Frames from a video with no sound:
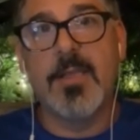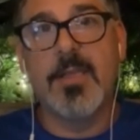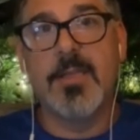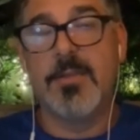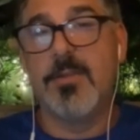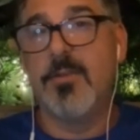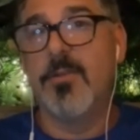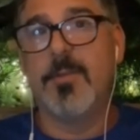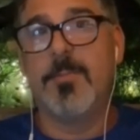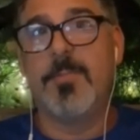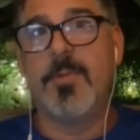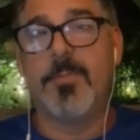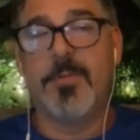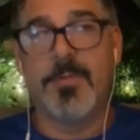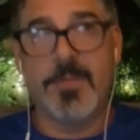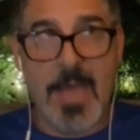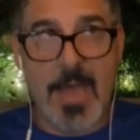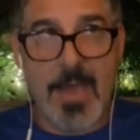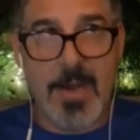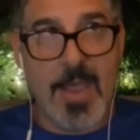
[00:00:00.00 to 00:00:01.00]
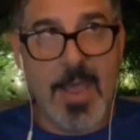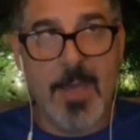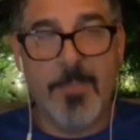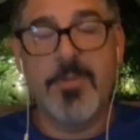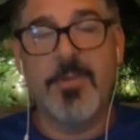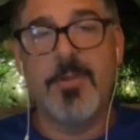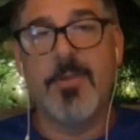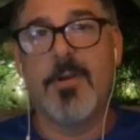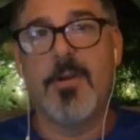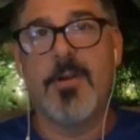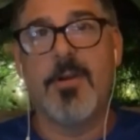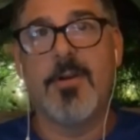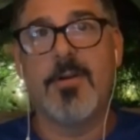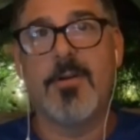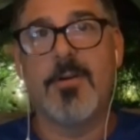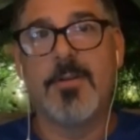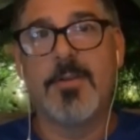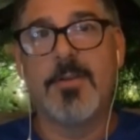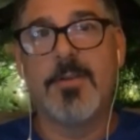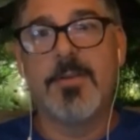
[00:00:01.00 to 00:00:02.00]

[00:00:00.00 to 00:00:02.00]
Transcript: The only people not happy are